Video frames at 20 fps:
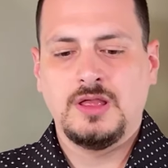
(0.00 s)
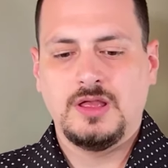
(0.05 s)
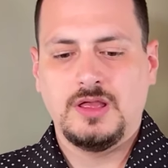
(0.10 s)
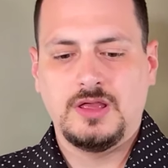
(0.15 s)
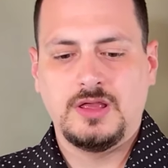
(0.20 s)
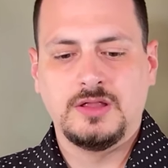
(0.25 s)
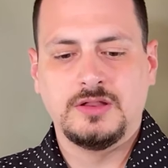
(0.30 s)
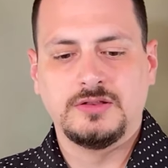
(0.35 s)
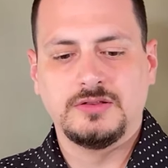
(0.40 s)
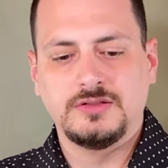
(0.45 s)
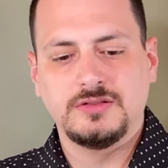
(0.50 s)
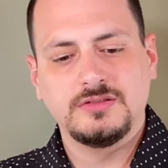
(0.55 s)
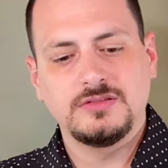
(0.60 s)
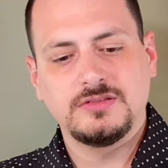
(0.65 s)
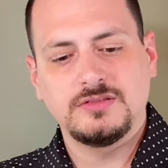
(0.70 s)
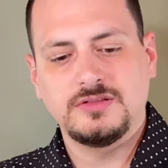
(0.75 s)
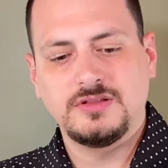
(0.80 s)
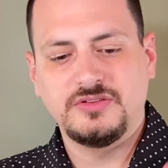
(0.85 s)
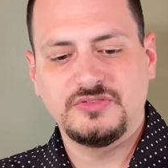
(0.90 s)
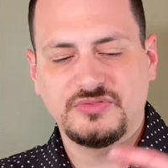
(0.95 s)
And
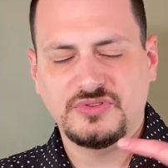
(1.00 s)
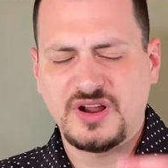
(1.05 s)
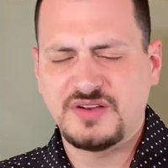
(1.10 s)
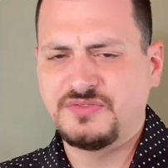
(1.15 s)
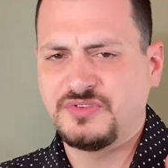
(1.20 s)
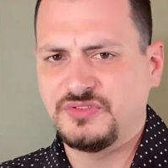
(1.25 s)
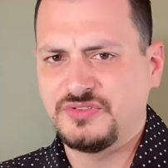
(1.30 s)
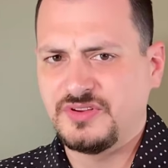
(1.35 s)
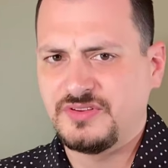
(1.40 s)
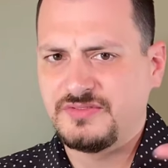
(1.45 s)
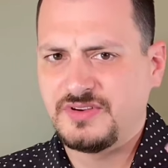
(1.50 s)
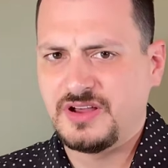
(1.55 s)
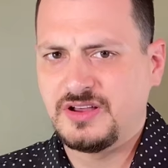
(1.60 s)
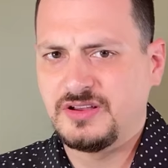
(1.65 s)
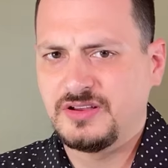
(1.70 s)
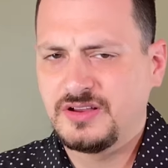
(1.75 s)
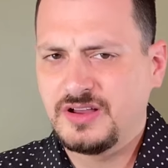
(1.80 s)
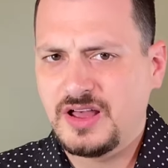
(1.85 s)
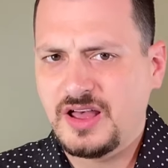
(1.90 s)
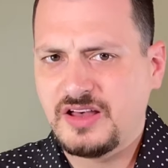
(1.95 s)
these rifles have
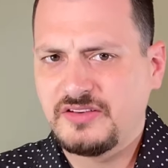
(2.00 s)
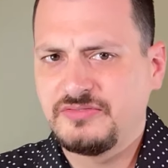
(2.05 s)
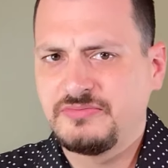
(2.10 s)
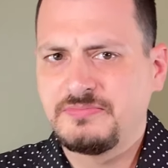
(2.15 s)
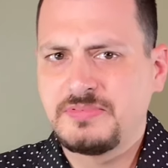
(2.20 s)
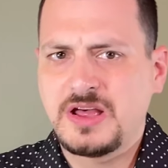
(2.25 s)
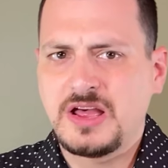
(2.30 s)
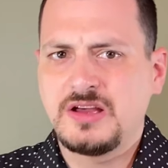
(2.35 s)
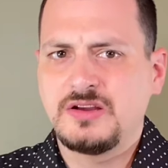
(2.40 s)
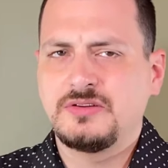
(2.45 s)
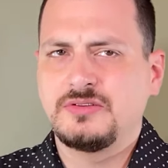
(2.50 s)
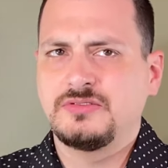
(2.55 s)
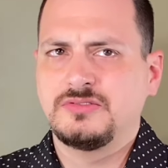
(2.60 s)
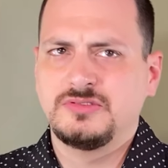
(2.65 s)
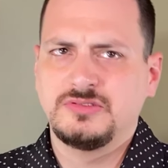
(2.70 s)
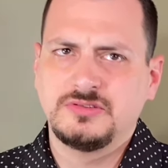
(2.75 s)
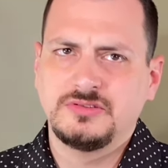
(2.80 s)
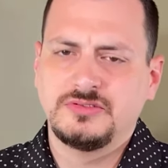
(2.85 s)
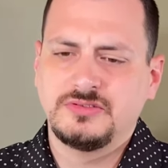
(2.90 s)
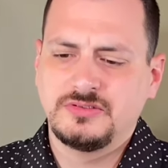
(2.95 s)
a half
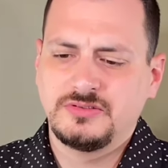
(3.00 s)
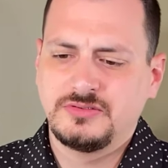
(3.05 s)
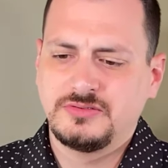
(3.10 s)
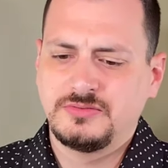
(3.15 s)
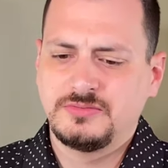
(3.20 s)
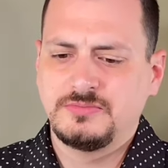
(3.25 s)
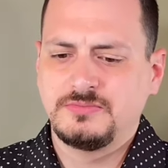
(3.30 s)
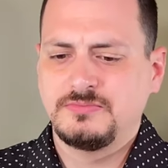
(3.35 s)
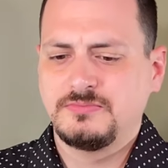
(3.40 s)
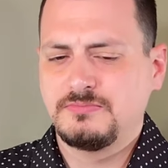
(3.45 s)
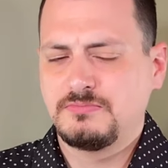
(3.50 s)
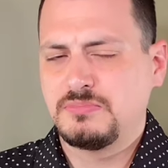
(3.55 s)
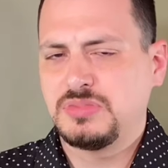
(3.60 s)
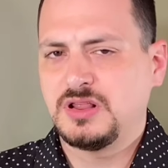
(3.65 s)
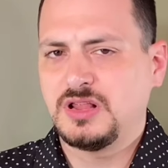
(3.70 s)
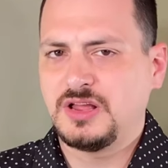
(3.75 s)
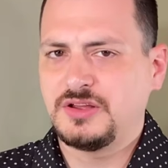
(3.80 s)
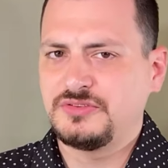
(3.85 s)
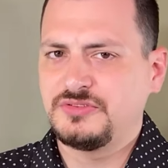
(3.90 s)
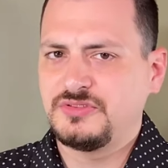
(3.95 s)
pound
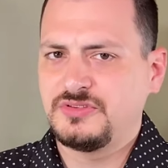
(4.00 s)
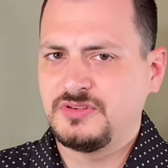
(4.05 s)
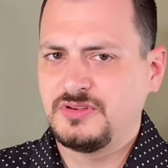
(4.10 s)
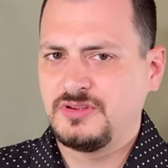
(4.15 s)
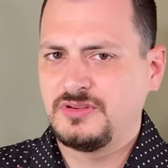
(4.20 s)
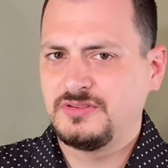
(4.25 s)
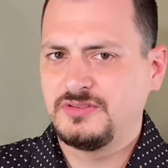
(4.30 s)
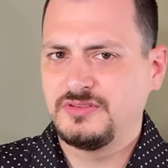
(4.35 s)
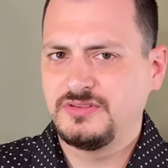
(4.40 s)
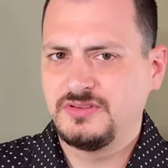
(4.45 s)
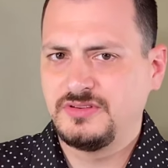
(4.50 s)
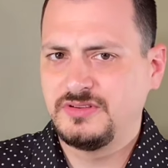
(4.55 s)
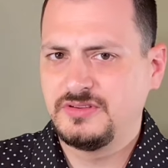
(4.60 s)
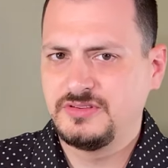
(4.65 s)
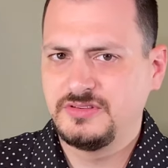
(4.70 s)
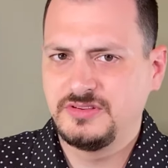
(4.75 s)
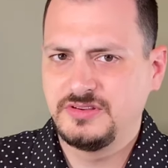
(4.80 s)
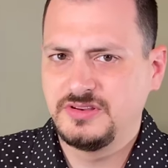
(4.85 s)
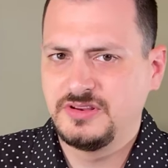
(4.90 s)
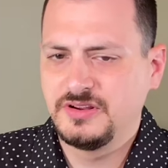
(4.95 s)
plus
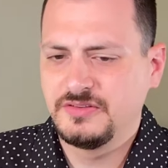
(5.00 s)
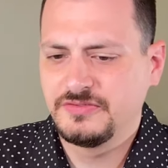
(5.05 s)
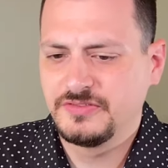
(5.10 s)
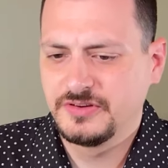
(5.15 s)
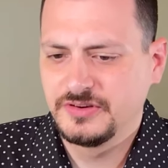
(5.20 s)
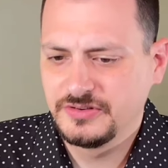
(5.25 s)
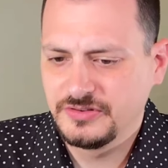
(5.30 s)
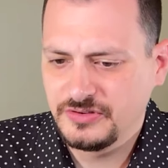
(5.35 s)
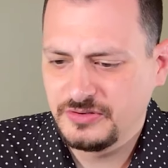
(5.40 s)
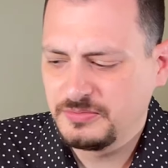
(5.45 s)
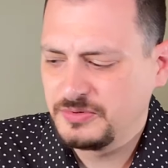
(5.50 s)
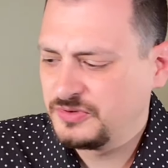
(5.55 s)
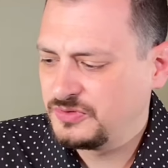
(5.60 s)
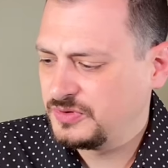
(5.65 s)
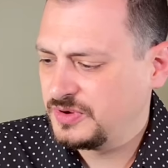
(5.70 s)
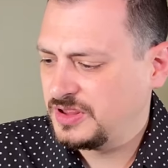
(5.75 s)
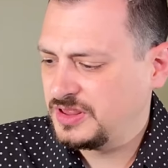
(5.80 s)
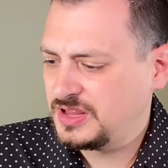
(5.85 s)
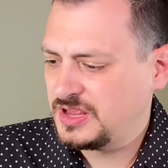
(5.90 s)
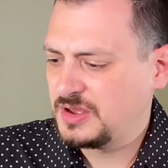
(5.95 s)
difference
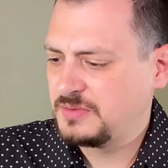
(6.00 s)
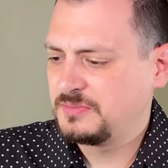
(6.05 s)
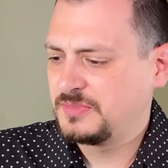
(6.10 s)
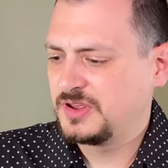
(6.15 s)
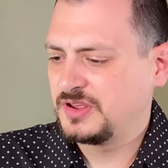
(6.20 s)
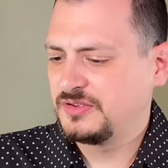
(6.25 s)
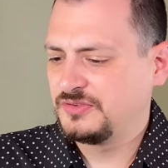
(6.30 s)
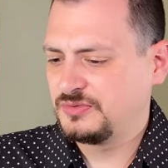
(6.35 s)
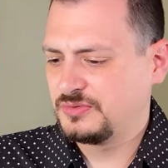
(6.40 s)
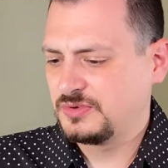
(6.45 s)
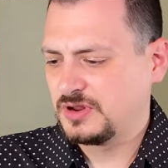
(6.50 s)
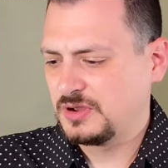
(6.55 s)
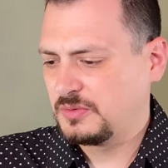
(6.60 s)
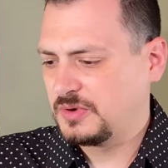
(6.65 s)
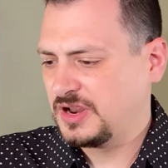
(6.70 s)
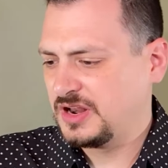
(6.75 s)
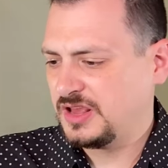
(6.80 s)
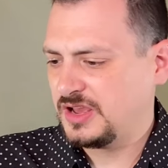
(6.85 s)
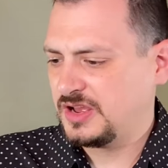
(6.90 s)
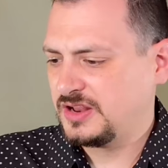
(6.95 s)
between them, because when I
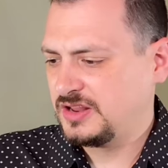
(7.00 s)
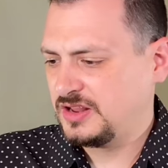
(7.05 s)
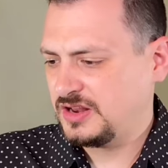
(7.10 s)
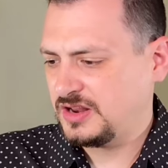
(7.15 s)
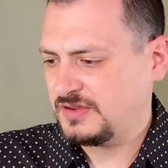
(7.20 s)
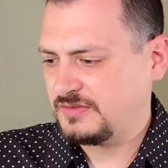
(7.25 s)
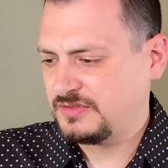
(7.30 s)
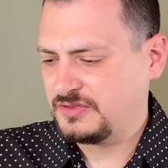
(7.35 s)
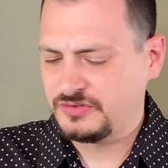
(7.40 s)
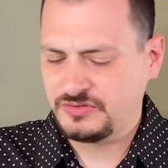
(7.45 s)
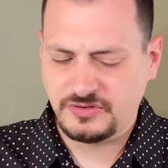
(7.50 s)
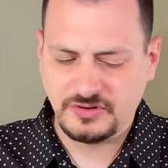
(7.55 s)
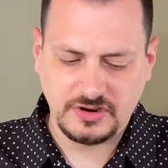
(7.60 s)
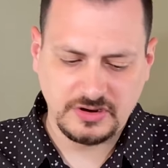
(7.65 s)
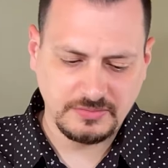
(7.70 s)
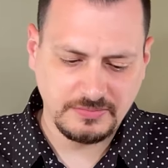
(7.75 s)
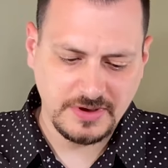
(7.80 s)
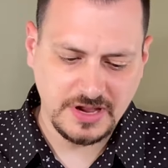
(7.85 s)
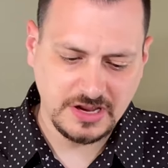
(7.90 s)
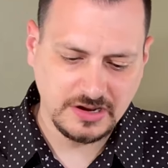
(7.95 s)
weighed it, I didn't have the
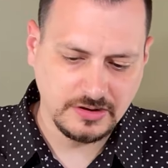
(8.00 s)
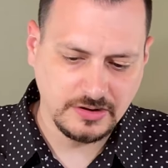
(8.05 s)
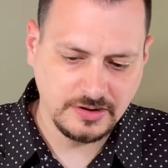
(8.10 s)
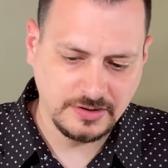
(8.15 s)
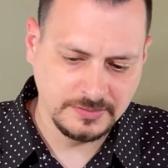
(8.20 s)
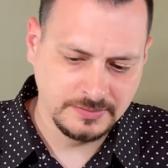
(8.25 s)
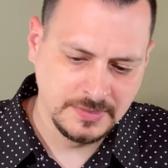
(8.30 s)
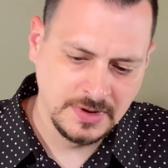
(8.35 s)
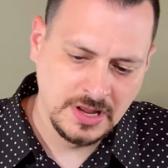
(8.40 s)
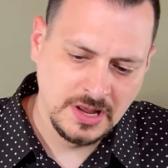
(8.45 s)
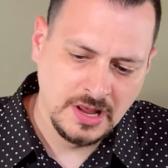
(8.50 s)
stock pack on.